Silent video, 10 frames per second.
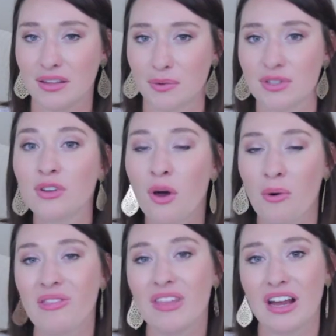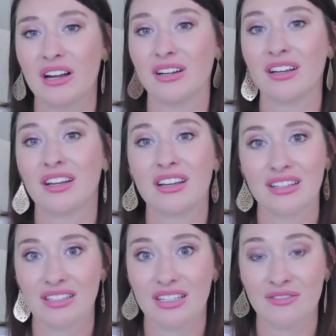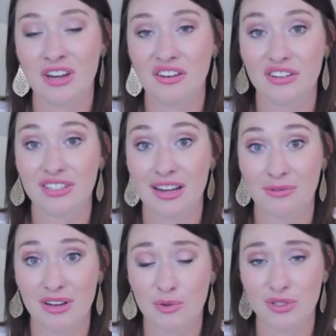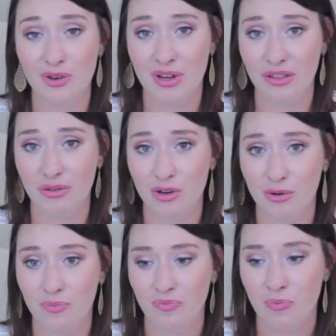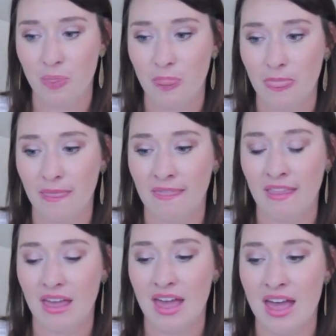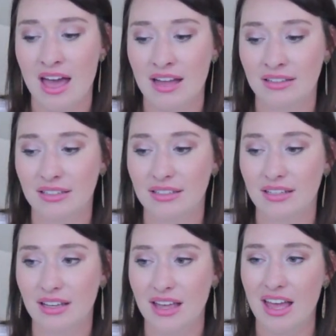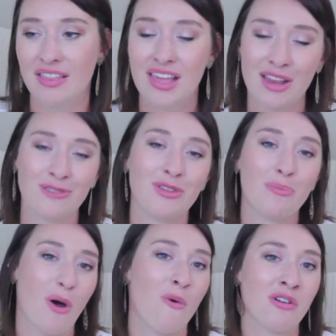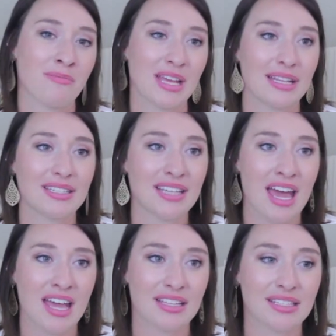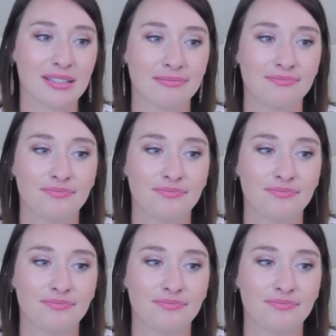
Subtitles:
there was no one there to even understand what he was going through. And at the end of the poem, it says,